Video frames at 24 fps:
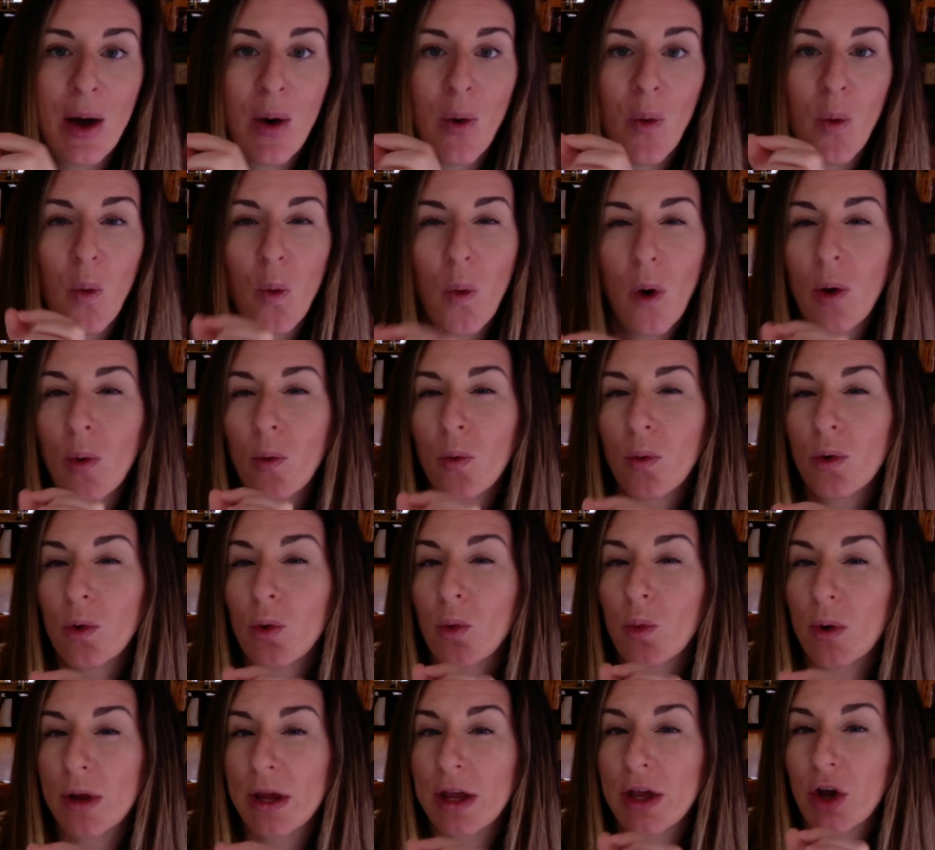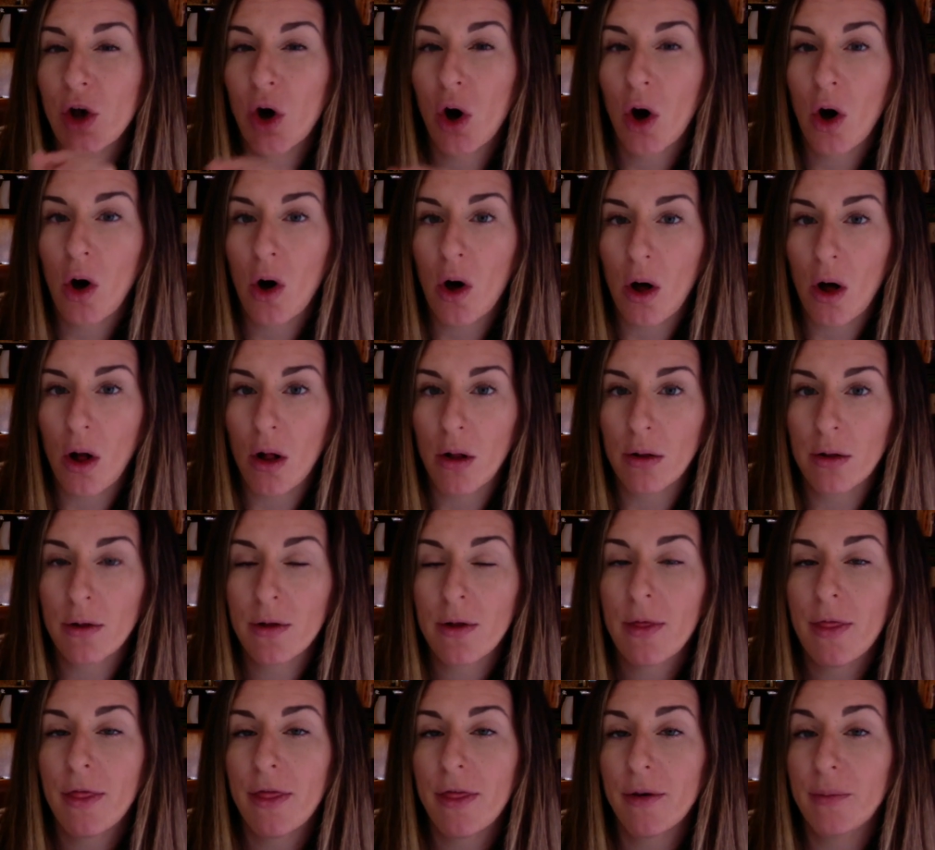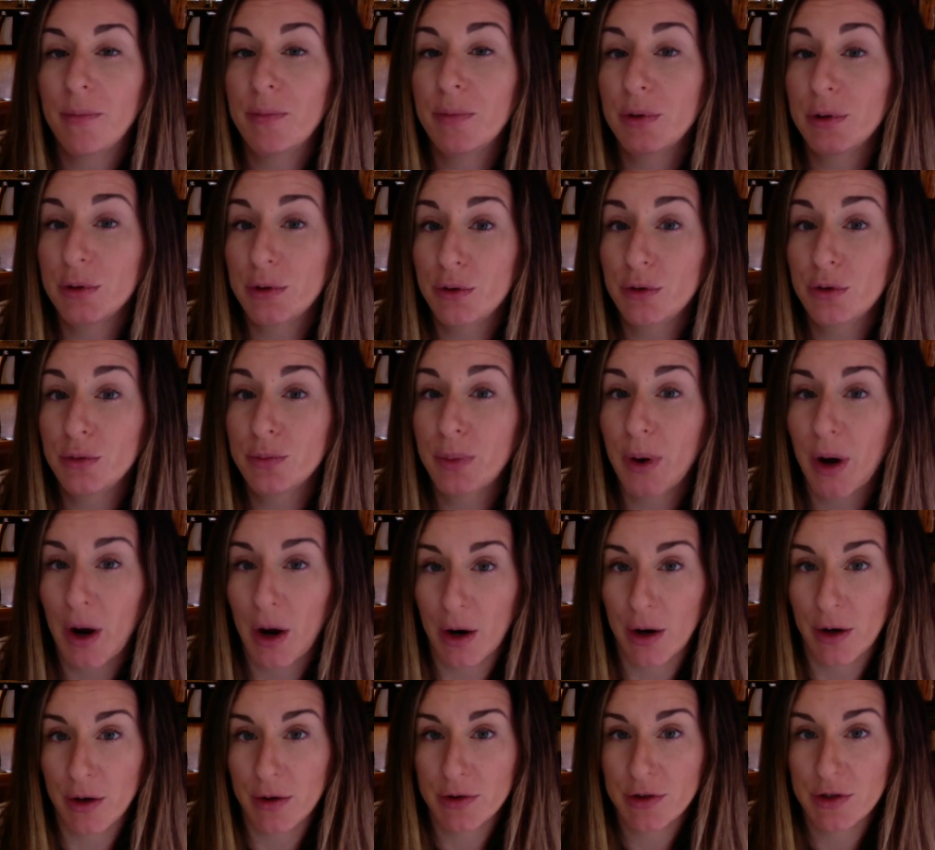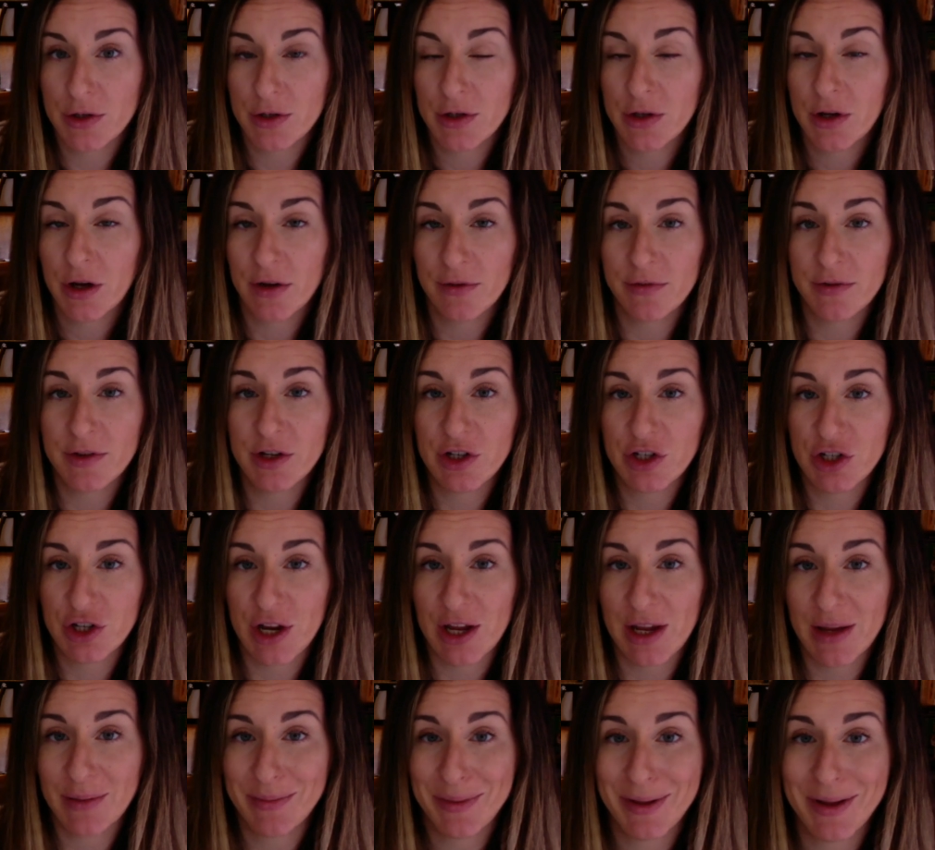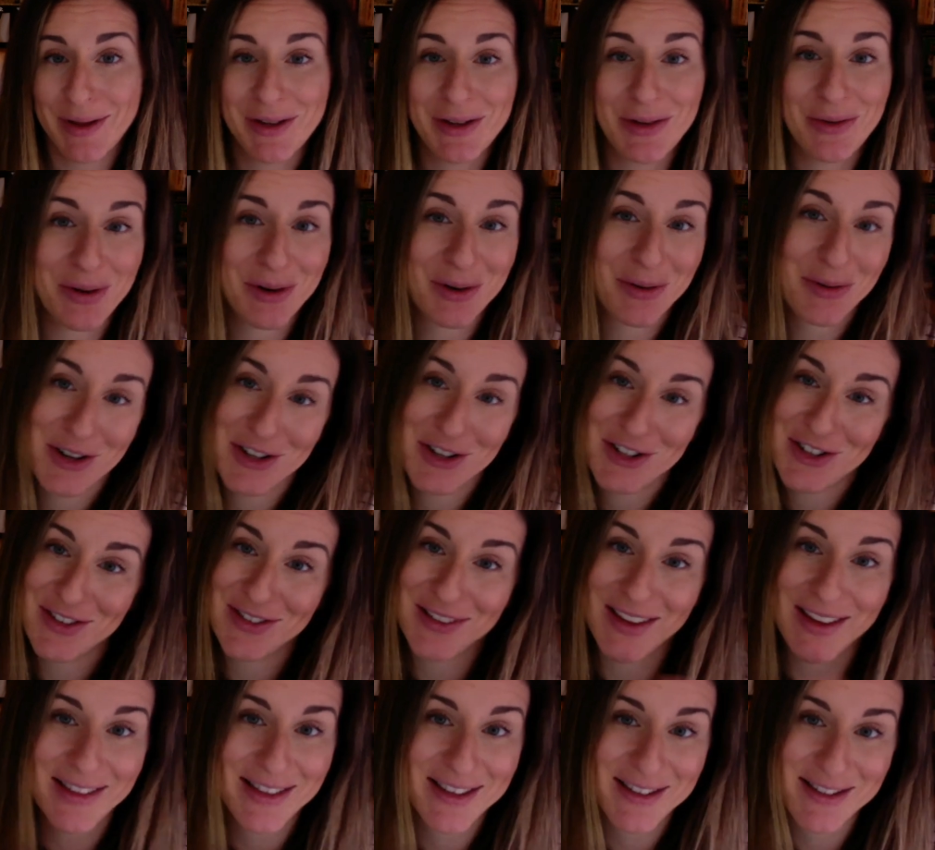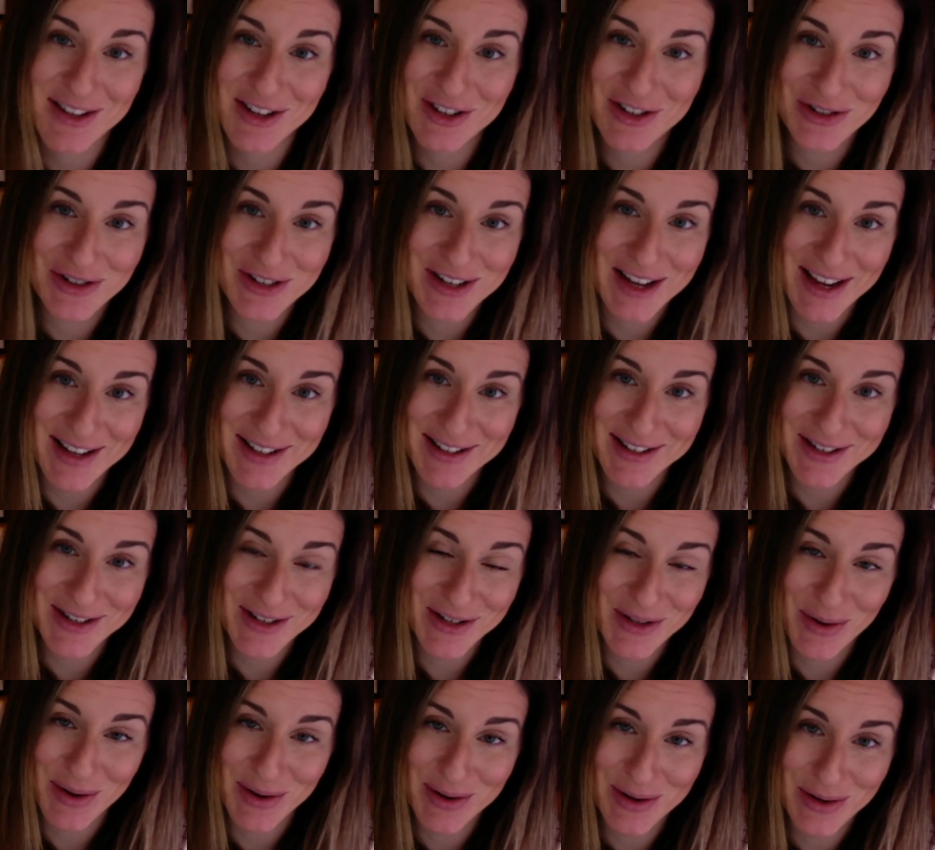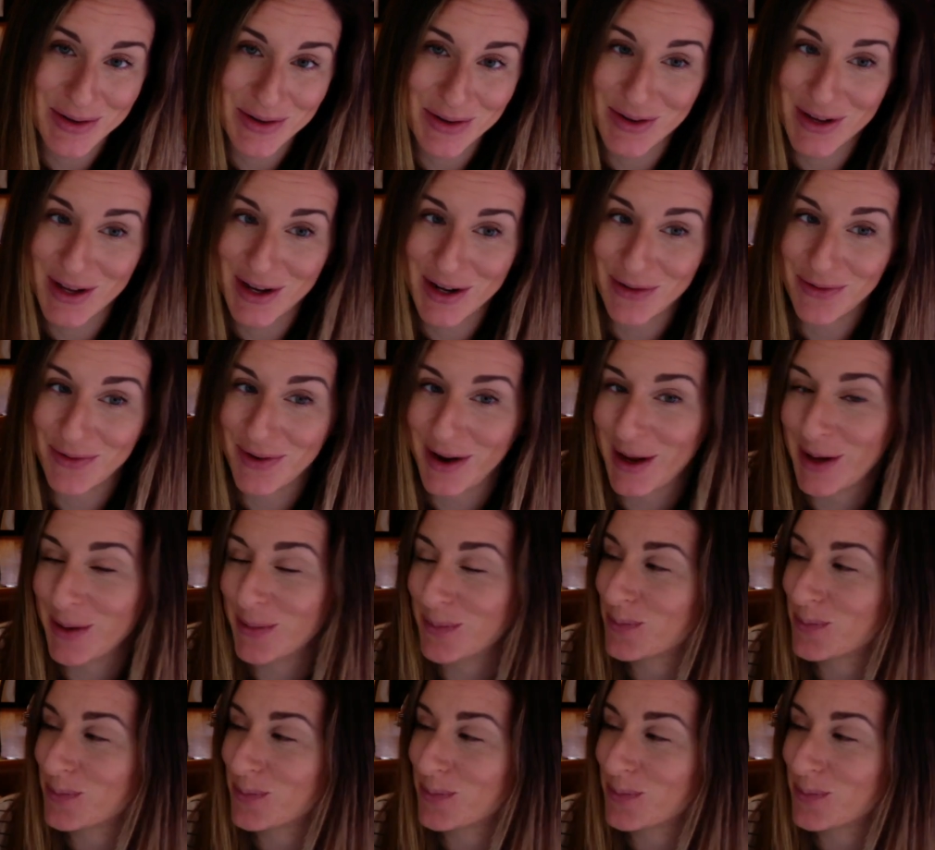What would we call the blue part of the shape? You had a question like this on your test, so I know you'll get it right.